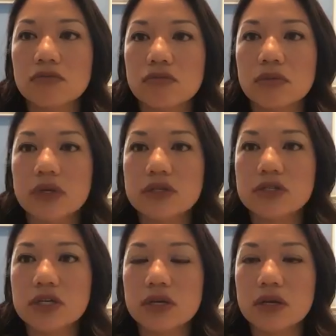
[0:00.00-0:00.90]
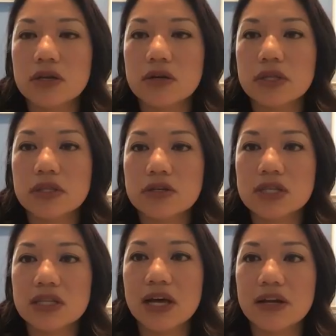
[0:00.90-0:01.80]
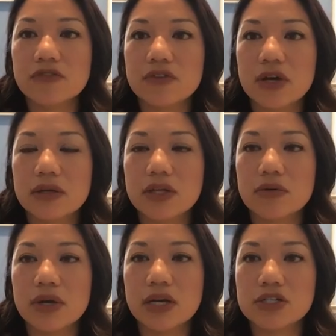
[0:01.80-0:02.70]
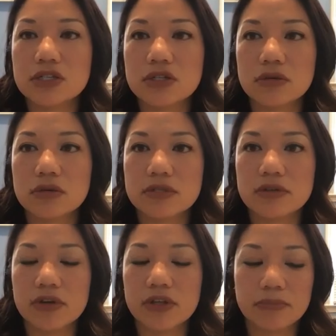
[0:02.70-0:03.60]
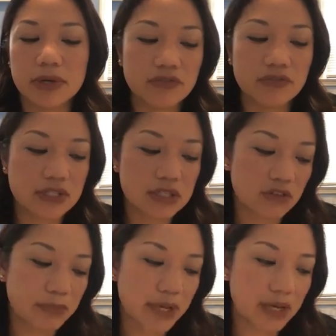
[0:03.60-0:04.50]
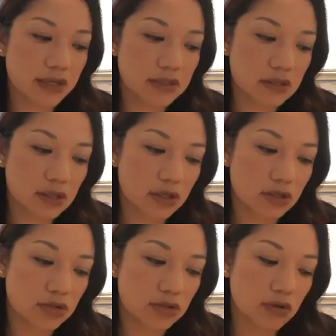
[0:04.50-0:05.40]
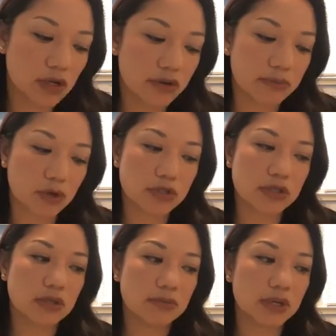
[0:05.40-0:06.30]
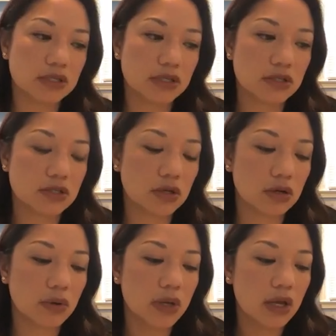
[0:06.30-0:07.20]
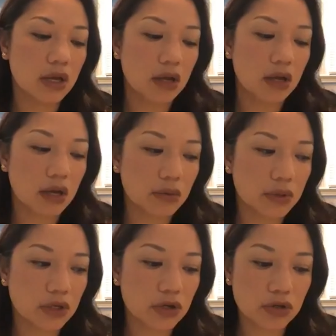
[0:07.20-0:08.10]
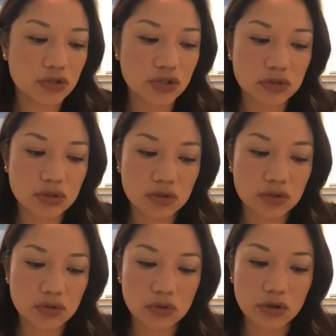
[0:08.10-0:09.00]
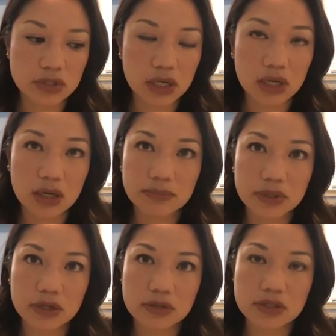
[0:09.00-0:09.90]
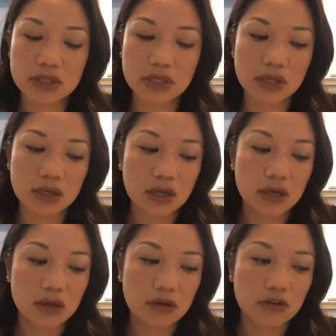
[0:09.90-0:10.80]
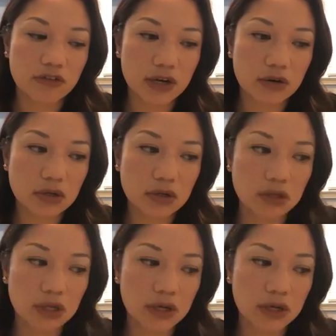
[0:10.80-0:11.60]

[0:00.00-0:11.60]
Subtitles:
There's a lot of interactions in terms of other benefits that have passed on an emergency basis. So I would encourage you to look those up. There's the federal